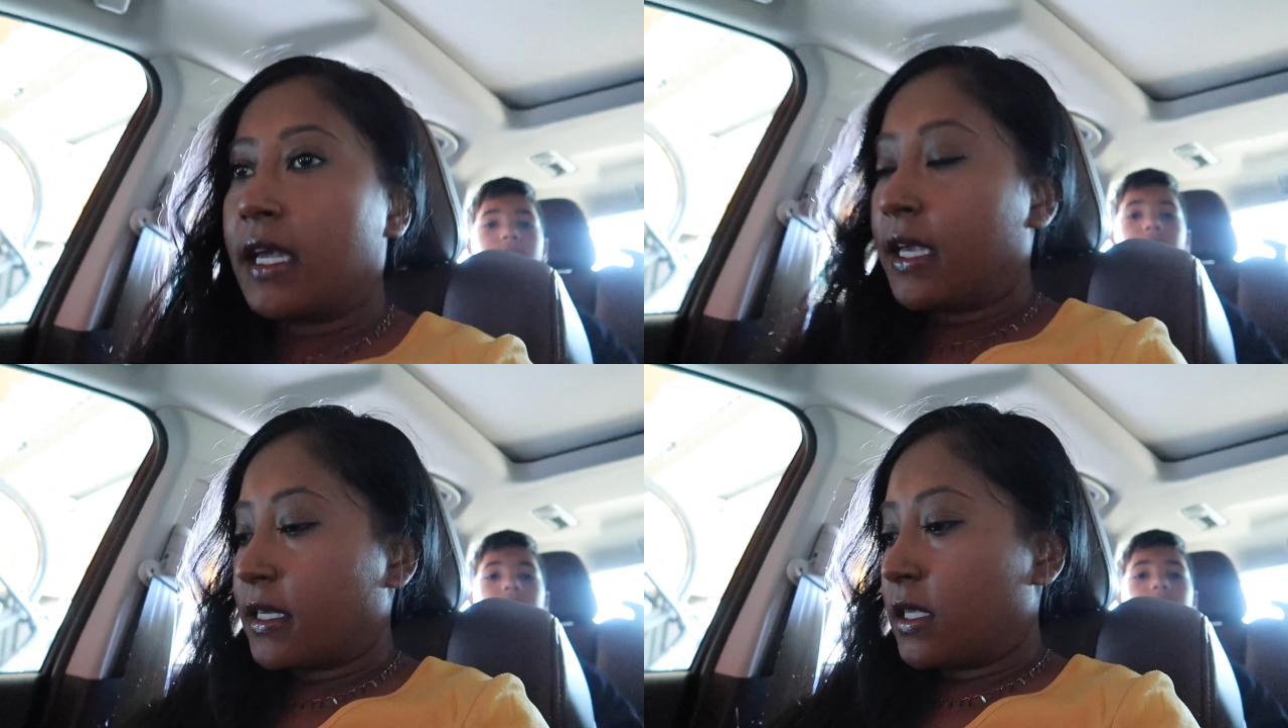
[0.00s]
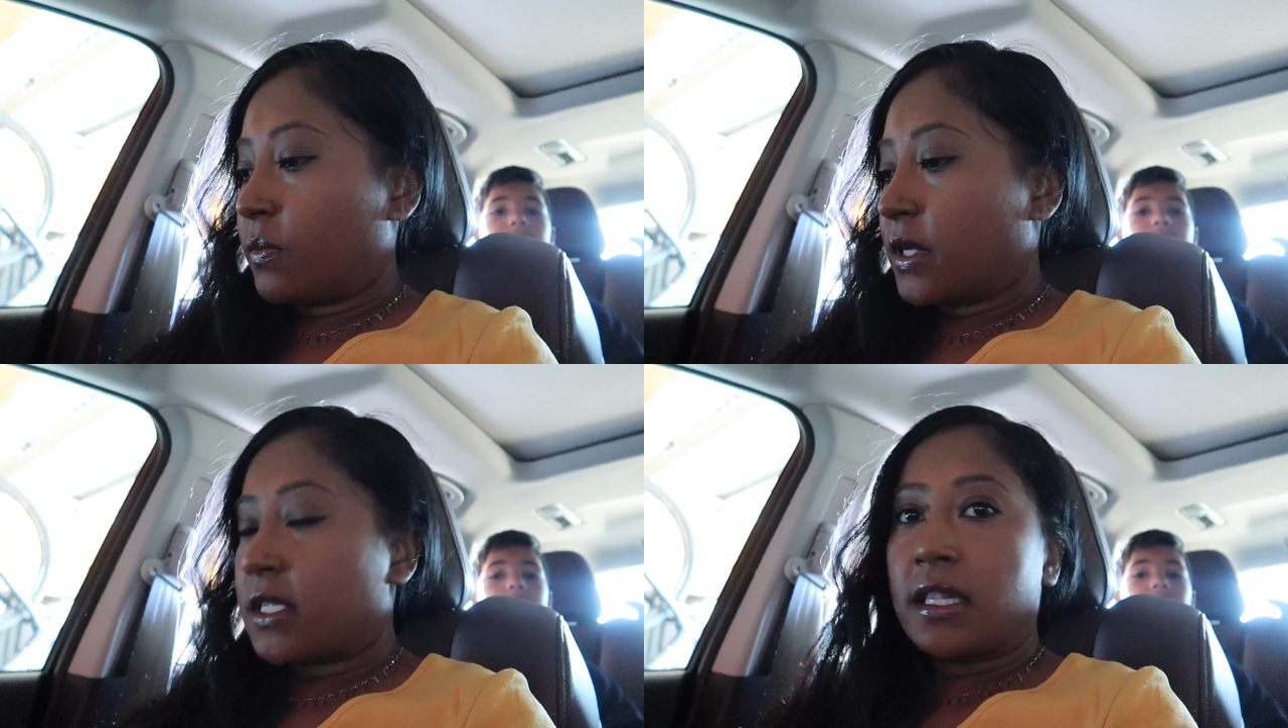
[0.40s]
I guess it
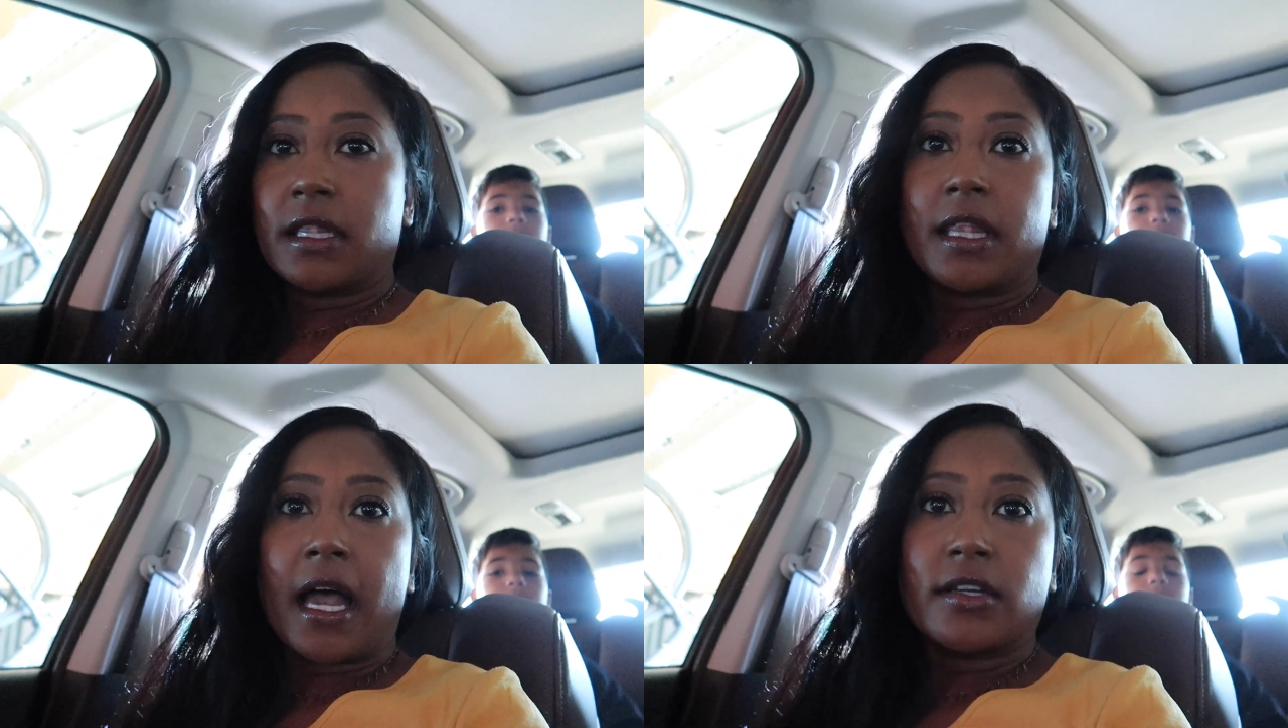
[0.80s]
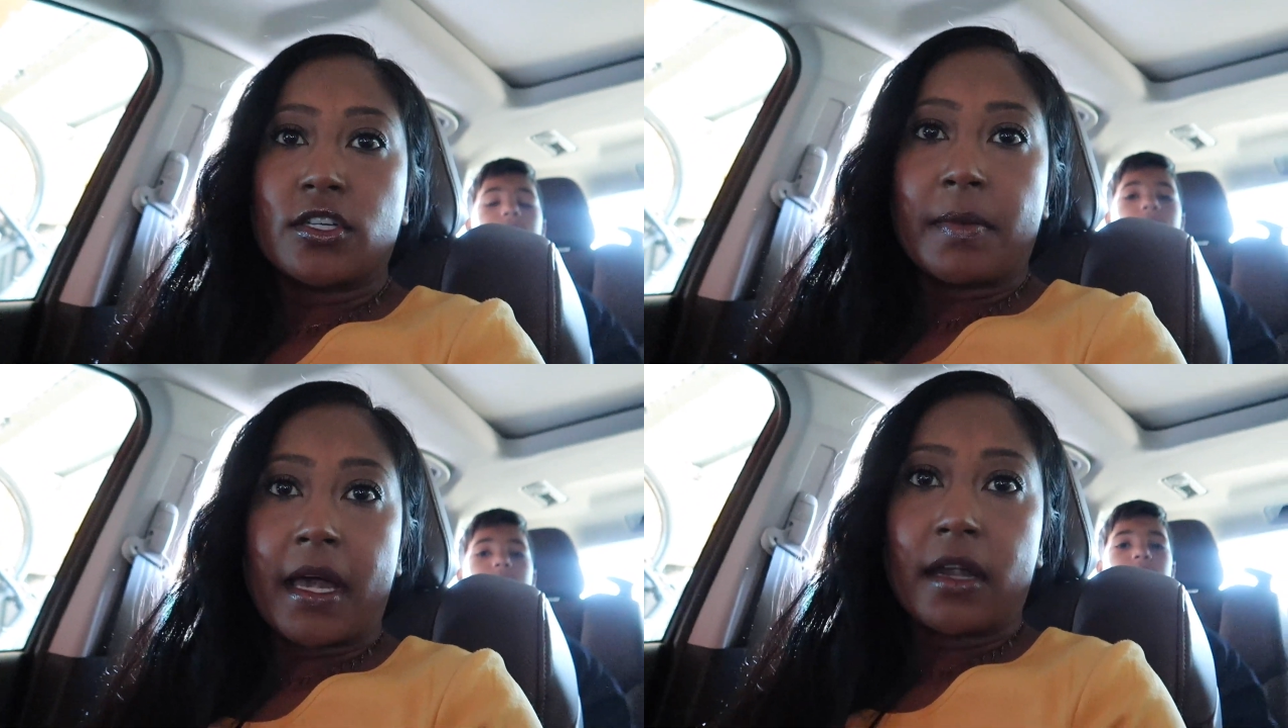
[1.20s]
wasn't that
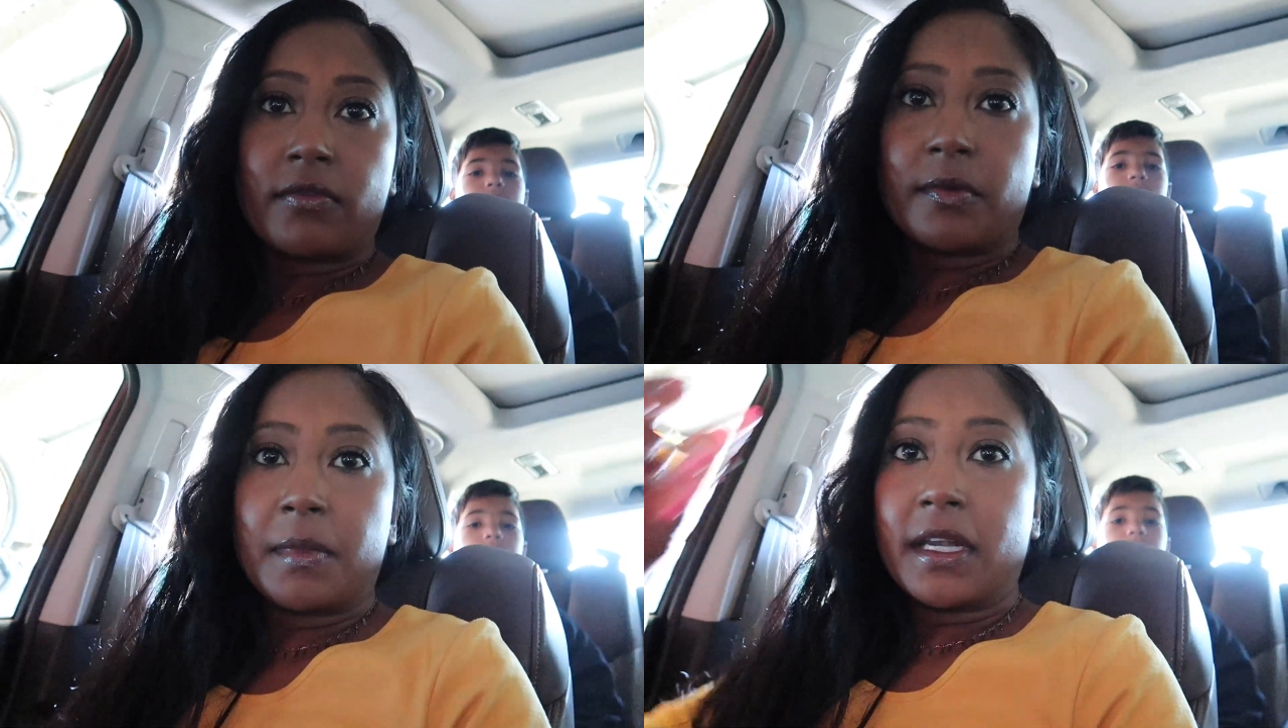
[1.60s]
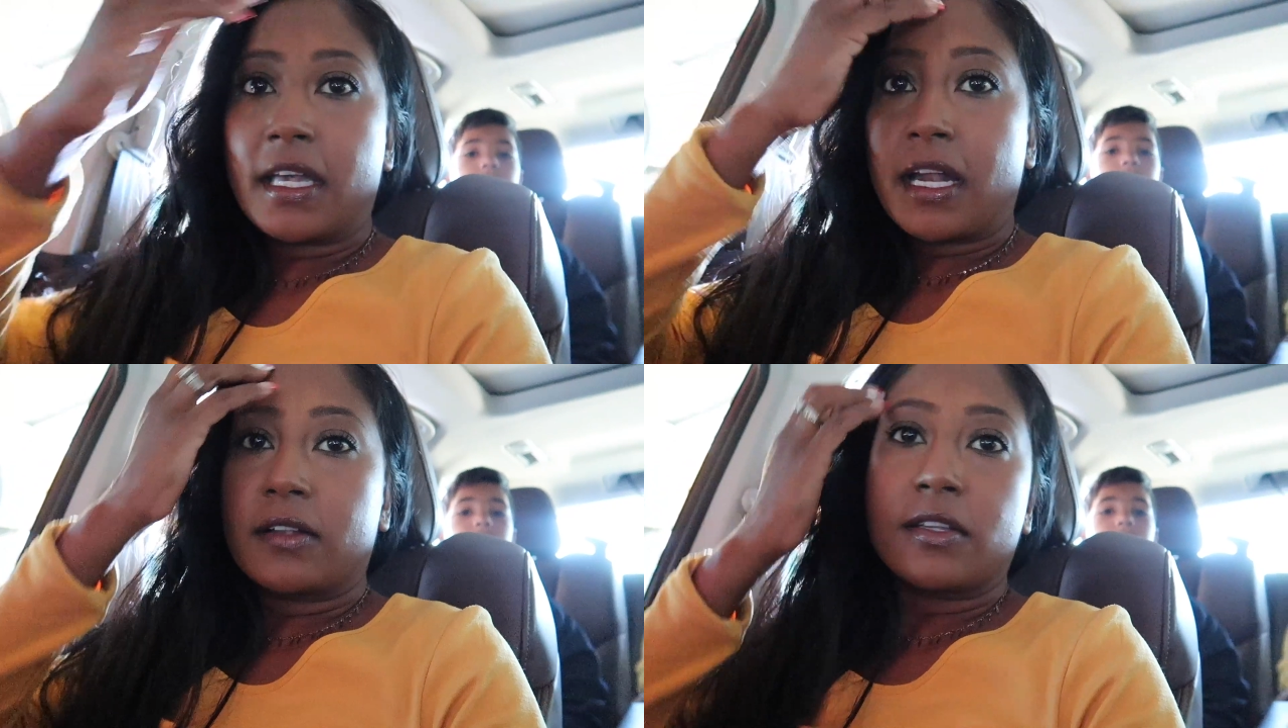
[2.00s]
dramatic for me to
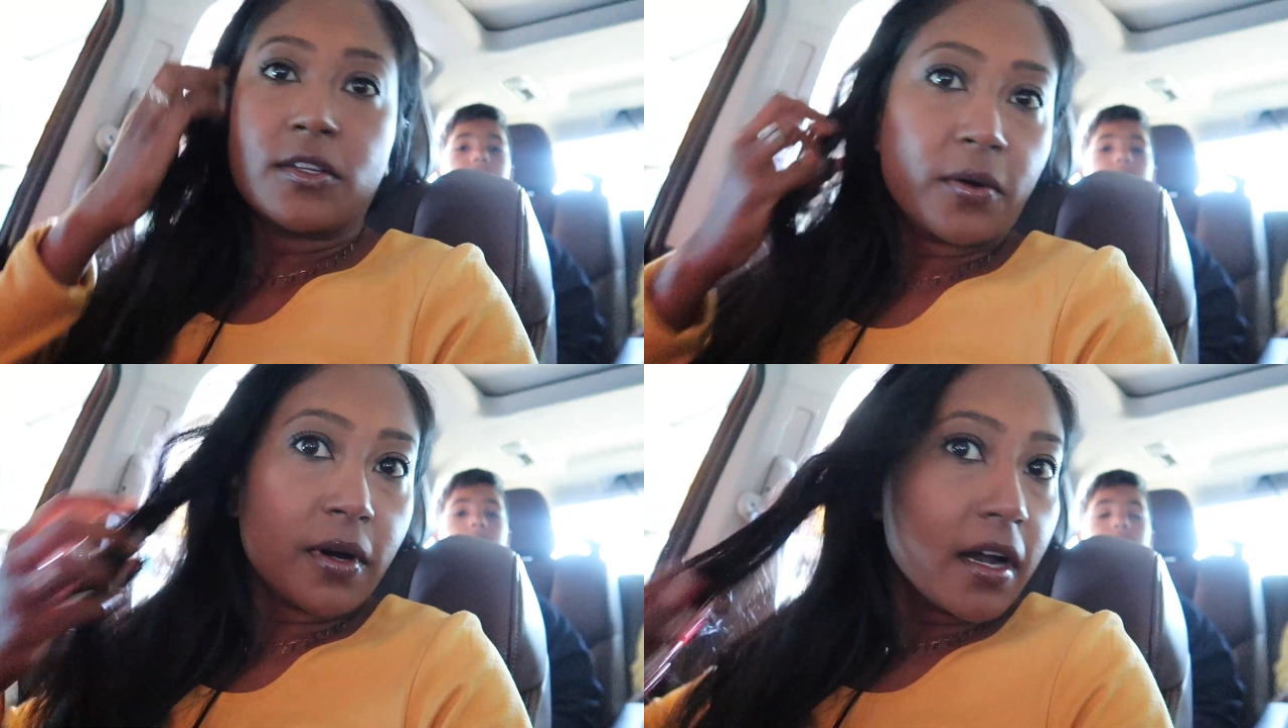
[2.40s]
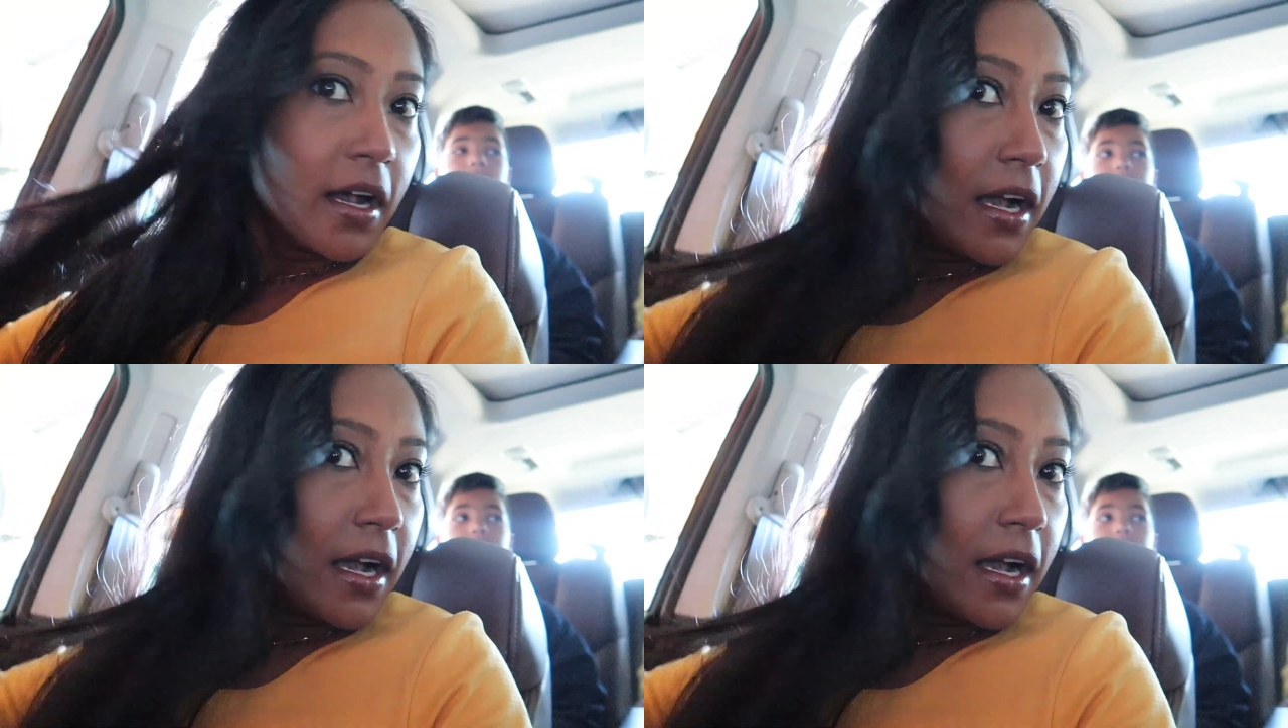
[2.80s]
get out the door.